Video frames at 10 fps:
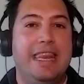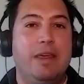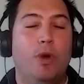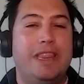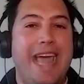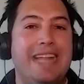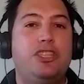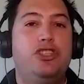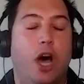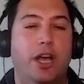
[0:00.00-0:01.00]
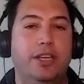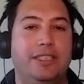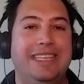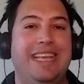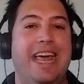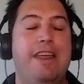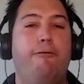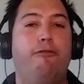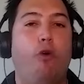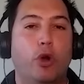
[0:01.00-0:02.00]
what that does is that it
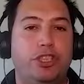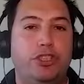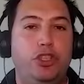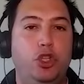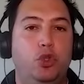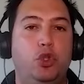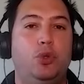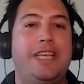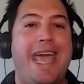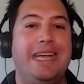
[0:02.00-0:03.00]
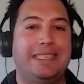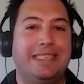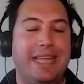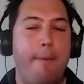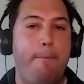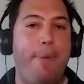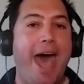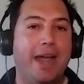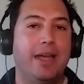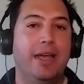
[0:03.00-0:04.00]
forces you to take a step
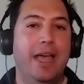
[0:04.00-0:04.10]
back,